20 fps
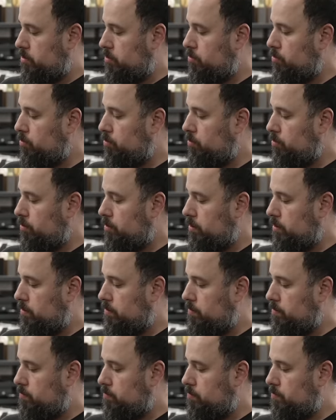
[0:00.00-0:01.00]

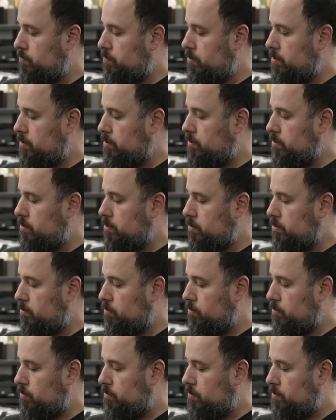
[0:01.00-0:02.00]
newly
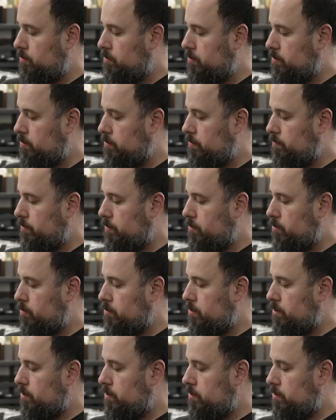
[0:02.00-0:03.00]
restored early
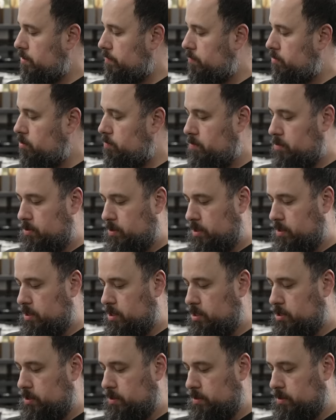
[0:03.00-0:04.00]
recordings of two music
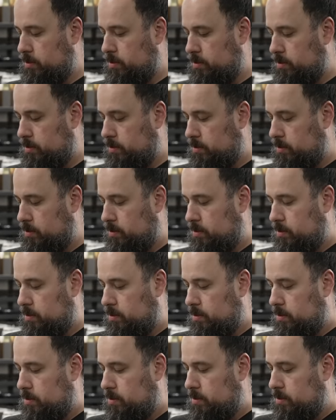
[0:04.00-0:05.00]
legends.
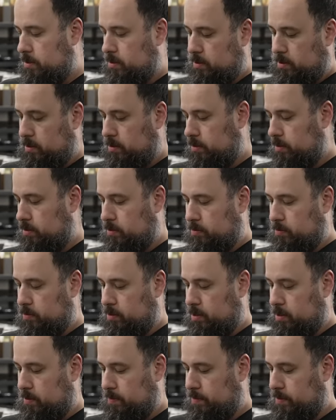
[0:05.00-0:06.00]
Let's see,
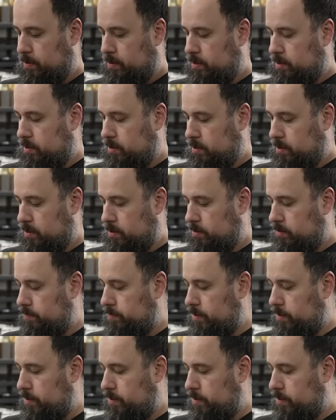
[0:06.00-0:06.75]
what are they playing here?